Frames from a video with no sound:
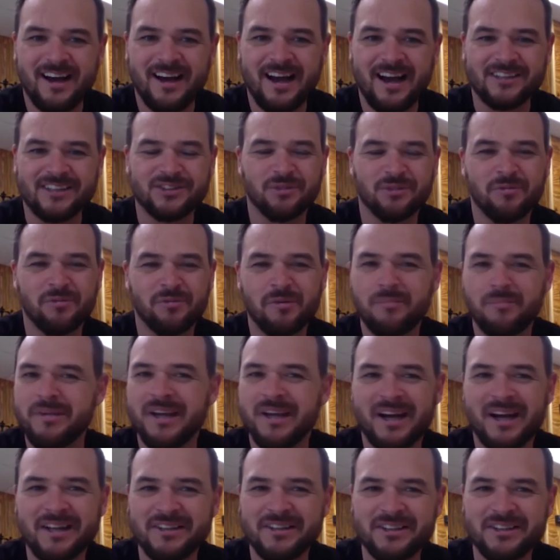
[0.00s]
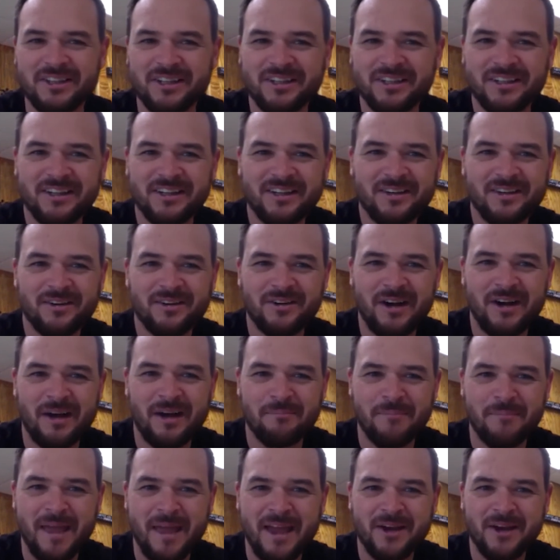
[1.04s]
So we'll be under a
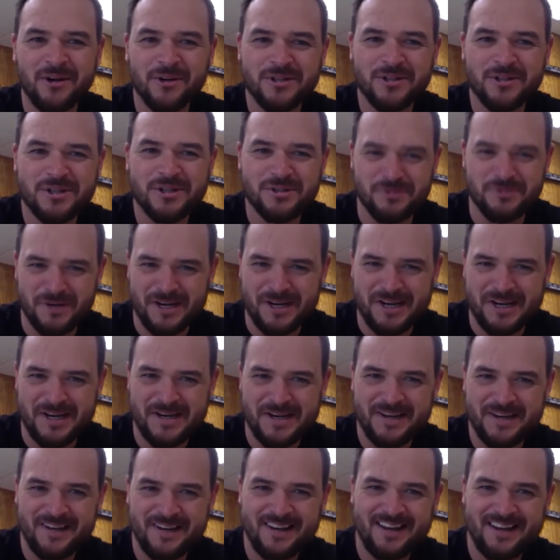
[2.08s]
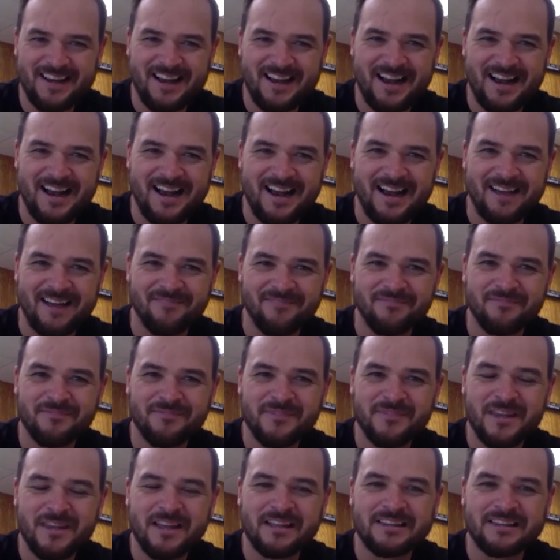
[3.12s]
mango tree,
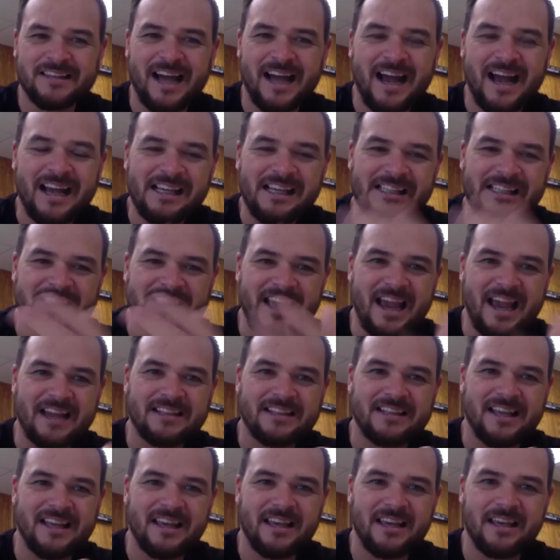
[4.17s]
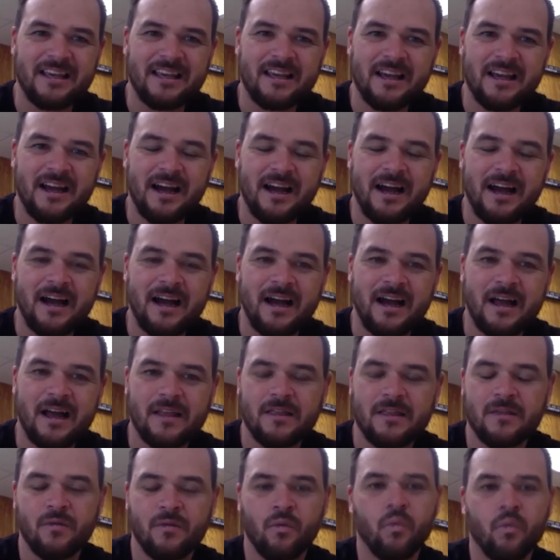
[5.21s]
dissecting
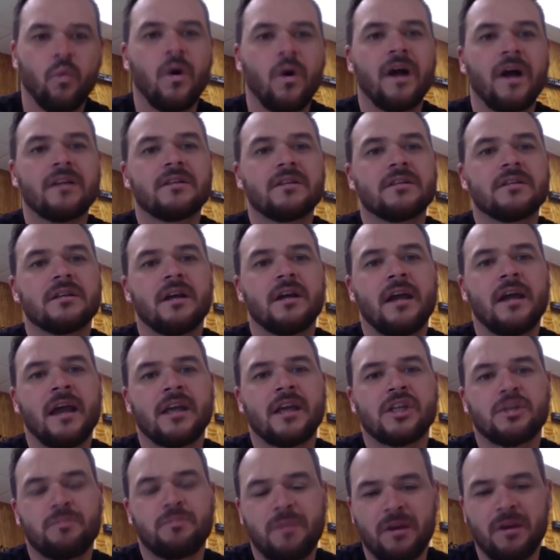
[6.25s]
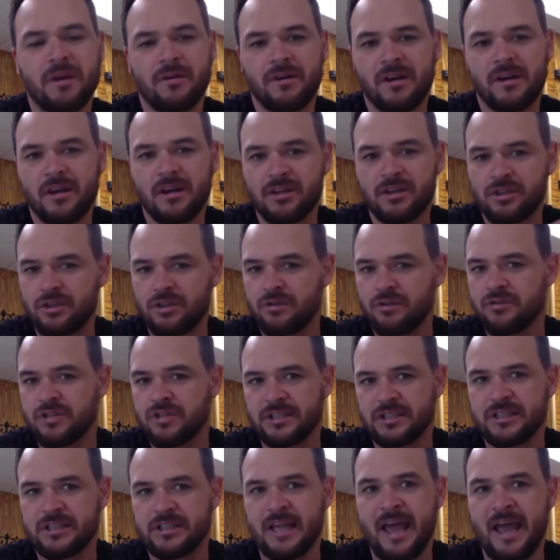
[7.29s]
what experience you
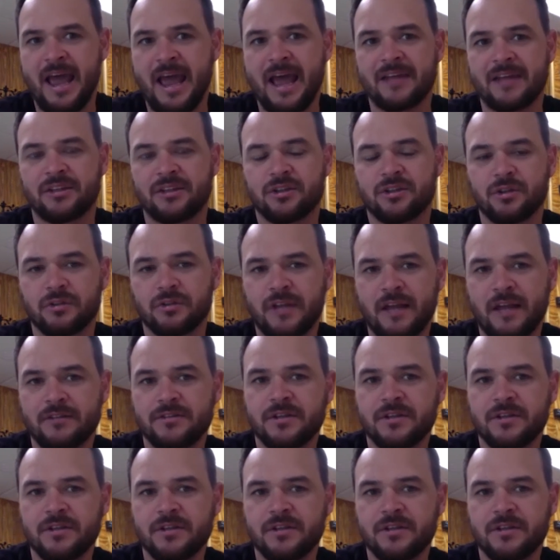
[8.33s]
just had, so that